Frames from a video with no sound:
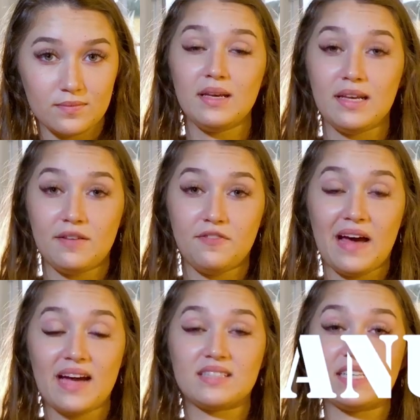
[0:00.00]
In
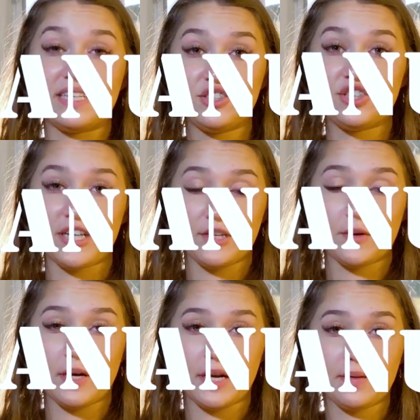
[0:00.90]
fact, in
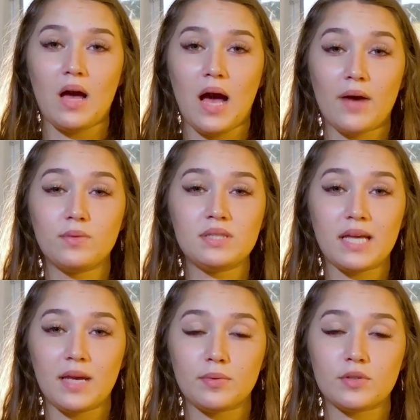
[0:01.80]
January, I was
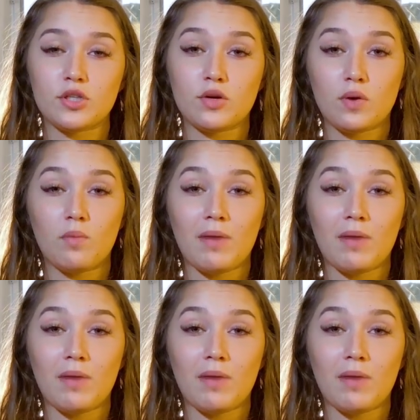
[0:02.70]
able to grow my